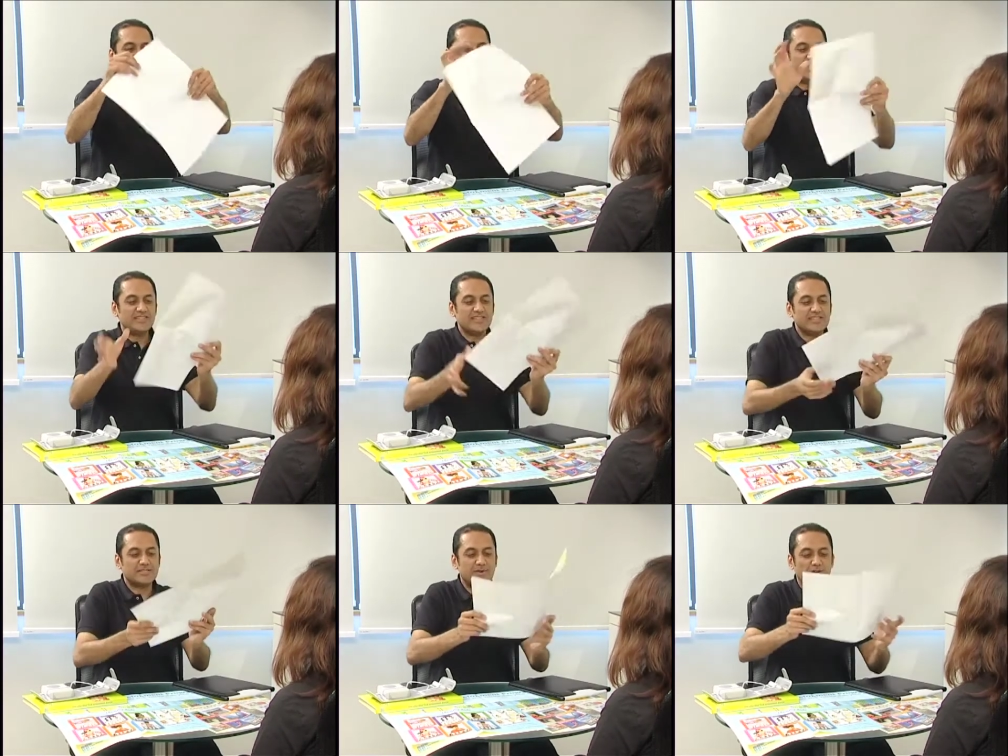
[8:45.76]
This
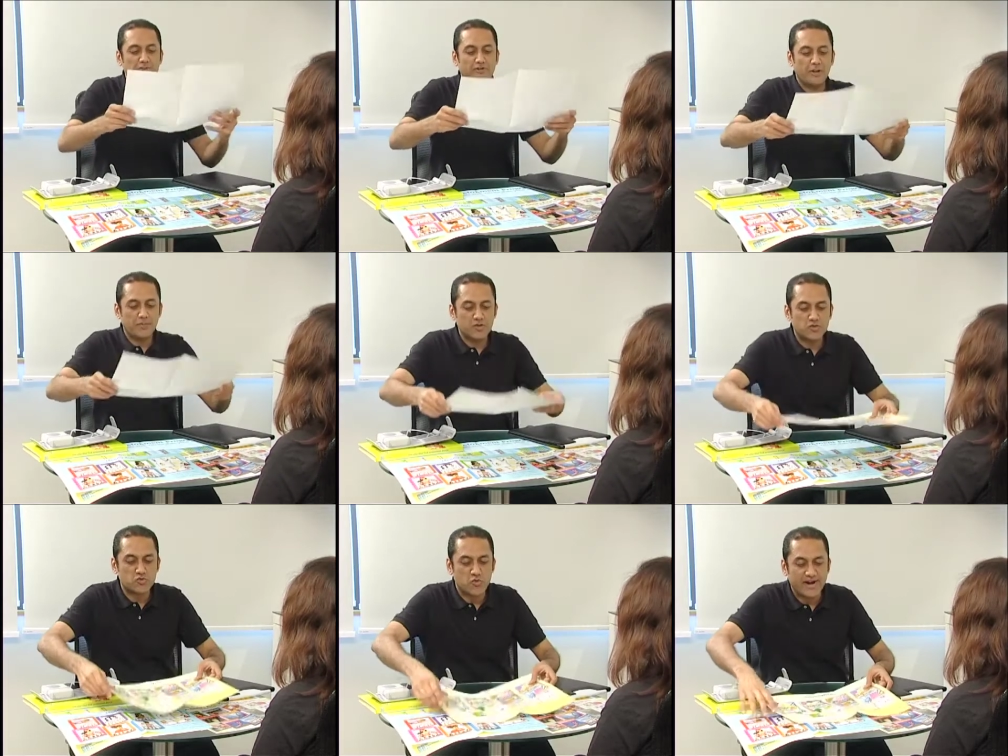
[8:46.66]
is about developing
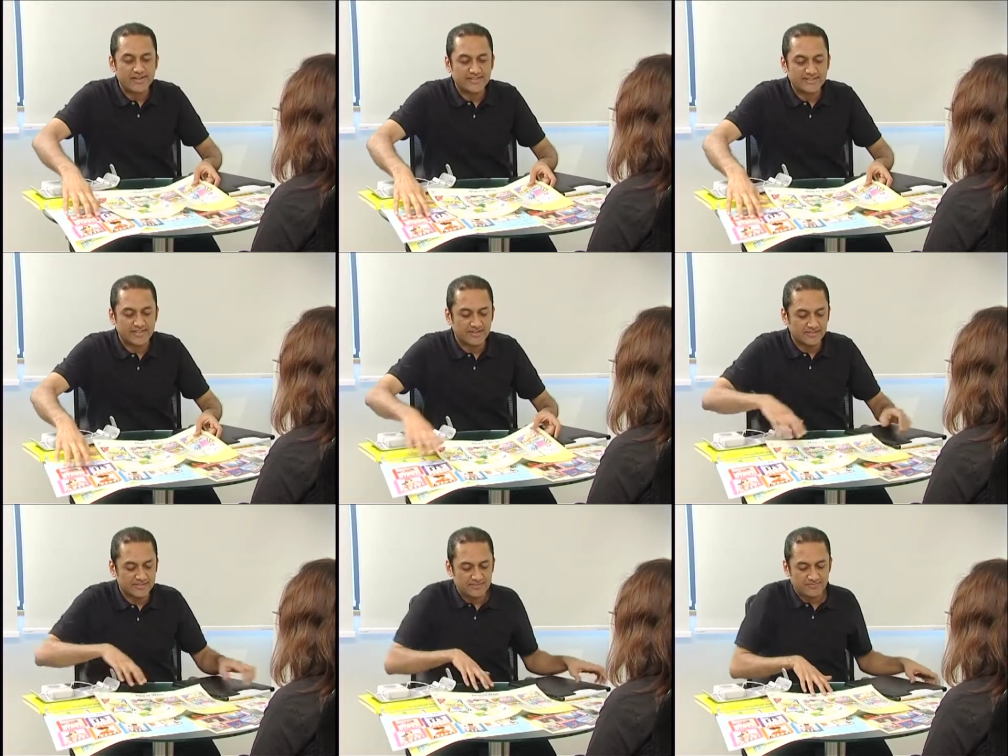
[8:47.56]
writing
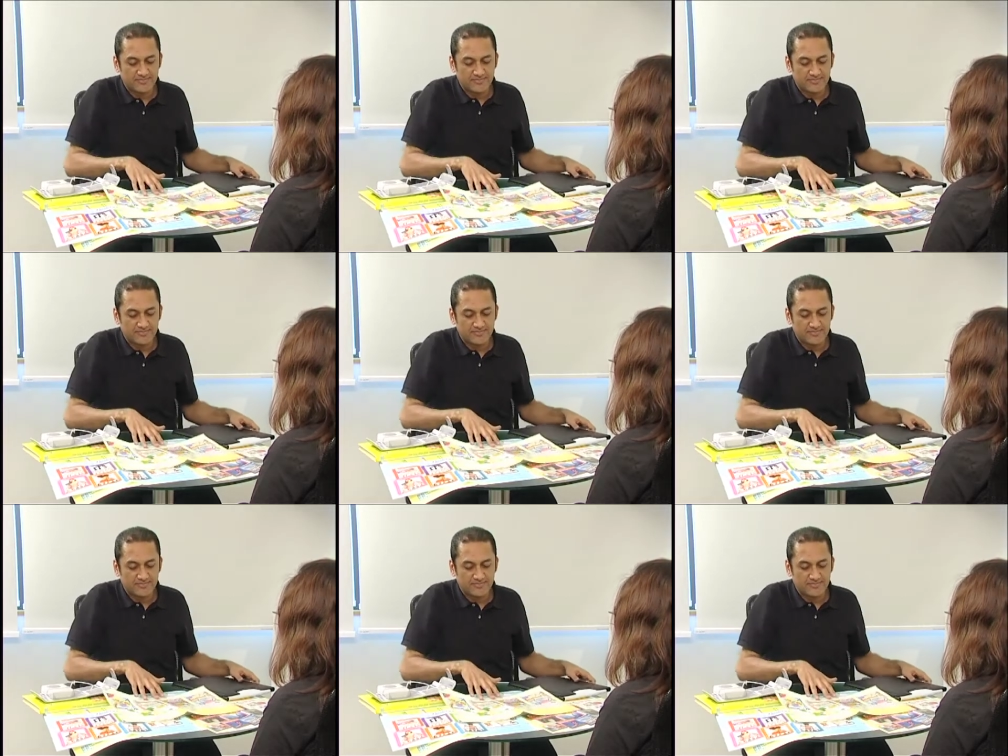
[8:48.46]
skills.